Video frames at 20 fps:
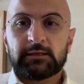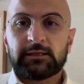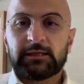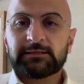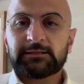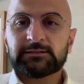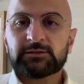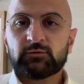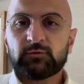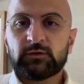The
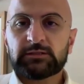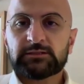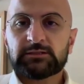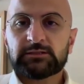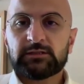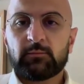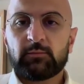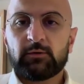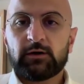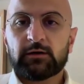next
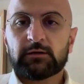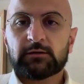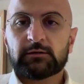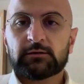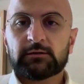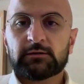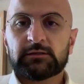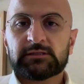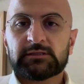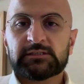question
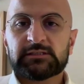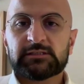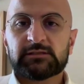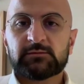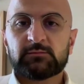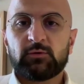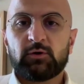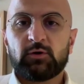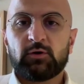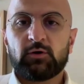about
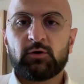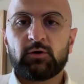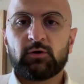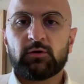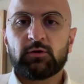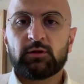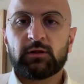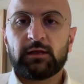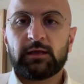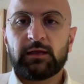
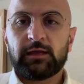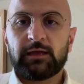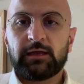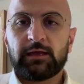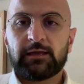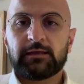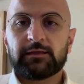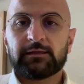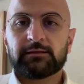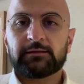small
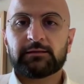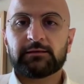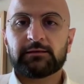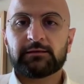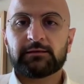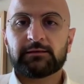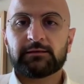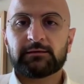and